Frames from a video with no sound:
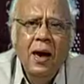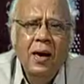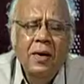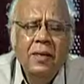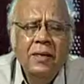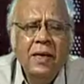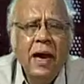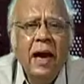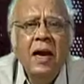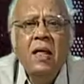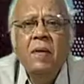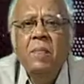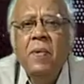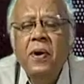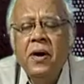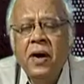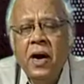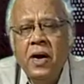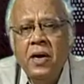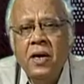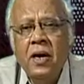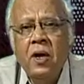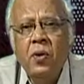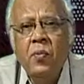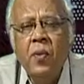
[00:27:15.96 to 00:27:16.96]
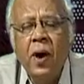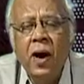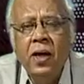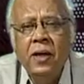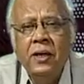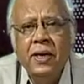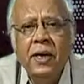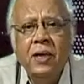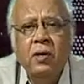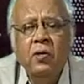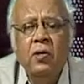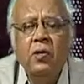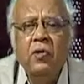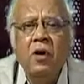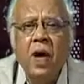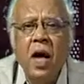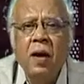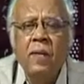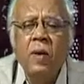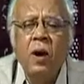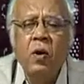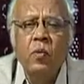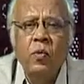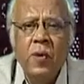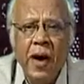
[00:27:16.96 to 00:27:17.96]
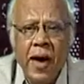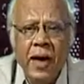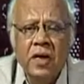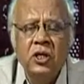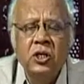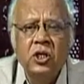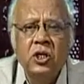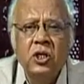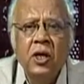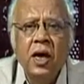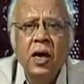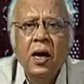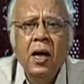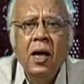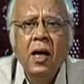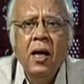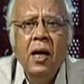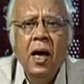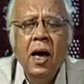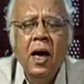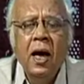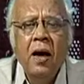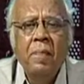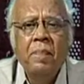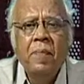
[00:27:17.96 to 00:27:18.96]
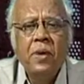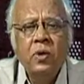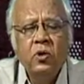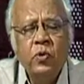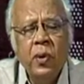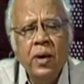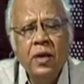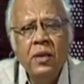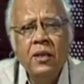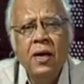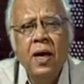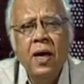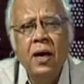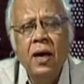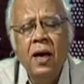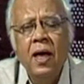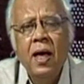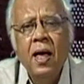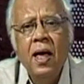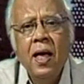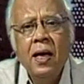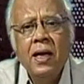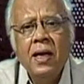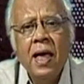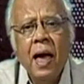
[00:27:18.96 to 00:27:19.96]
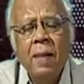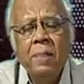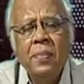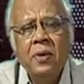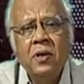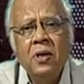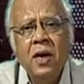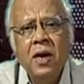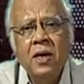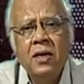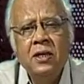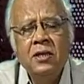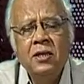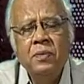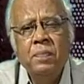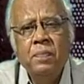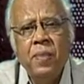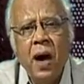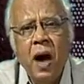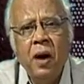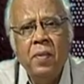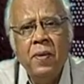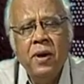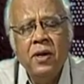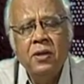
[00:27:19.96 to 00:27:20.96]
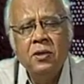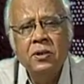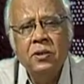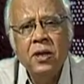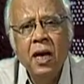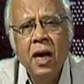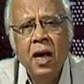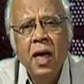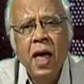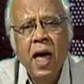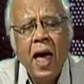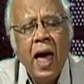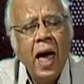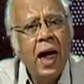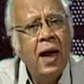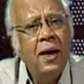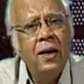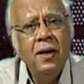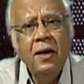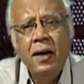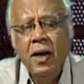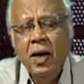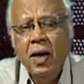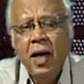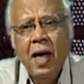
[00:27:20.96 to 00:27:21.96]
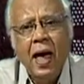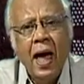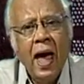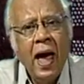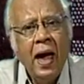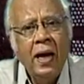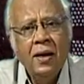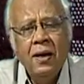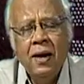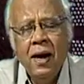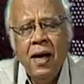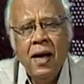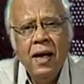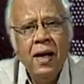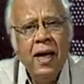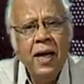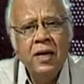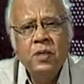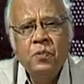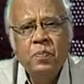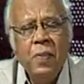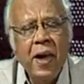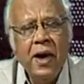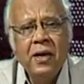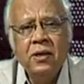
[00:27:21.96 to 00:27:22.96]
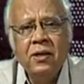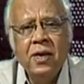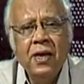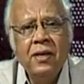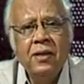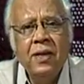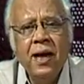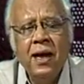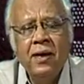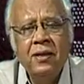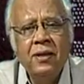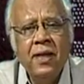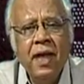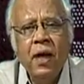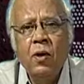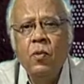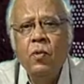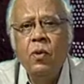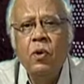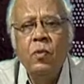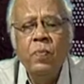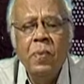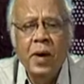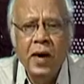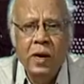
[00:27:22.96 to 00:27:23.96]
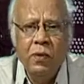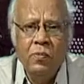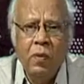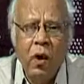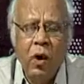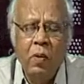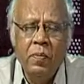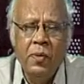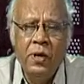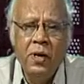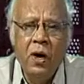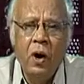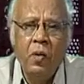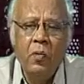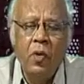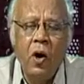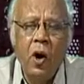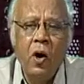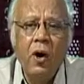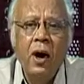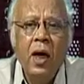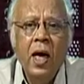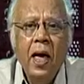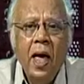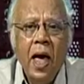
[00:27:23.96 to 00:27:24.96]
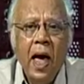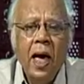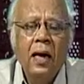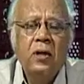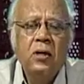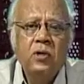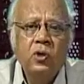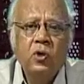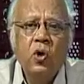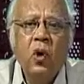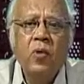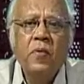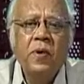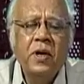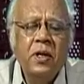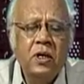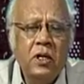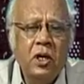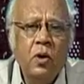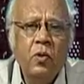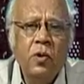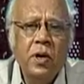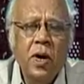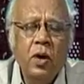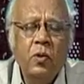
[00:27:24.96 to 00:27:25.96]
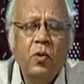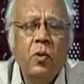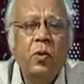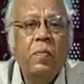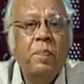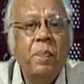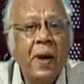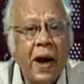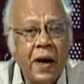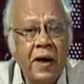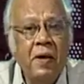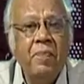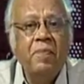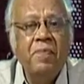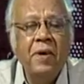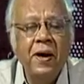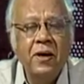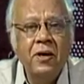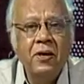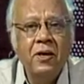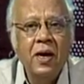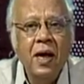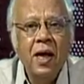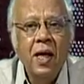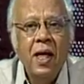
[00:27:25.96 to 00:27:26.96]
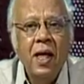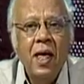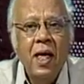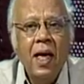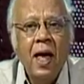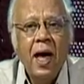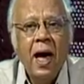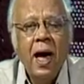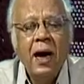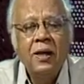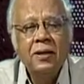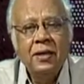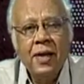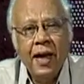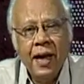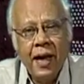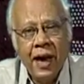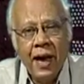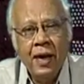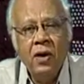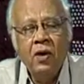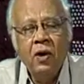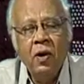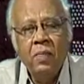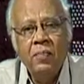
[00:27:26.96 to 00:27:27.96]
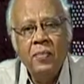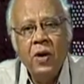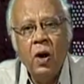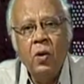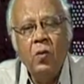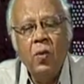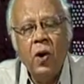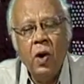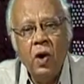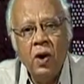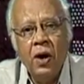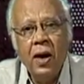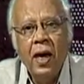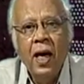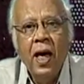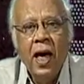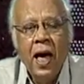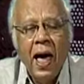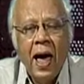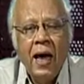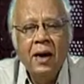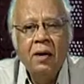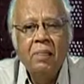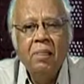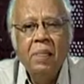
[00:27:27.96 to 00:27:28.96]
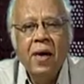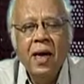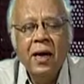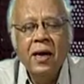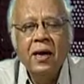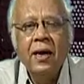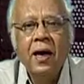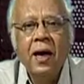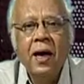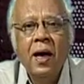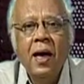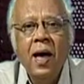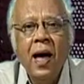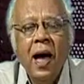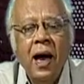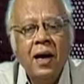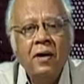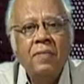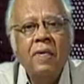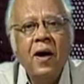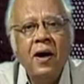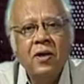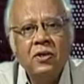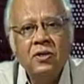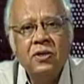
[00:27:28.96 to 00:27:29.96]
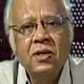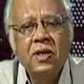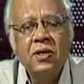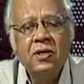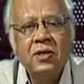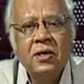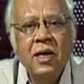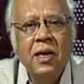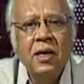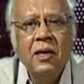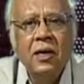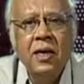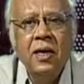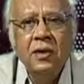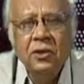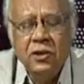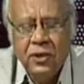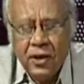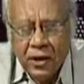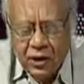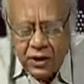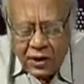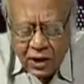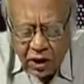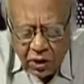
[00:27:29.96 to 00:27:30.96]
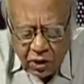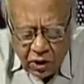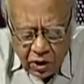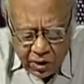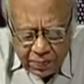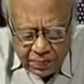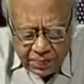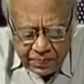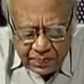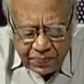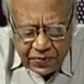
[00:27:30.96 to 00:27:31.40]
deliberately wanted to drive a wedge uh, between the capitalist powers and, and expected that they would be involved in a war and the Soviet Union would benefit at the end of the war and make advances in Eastern Europe.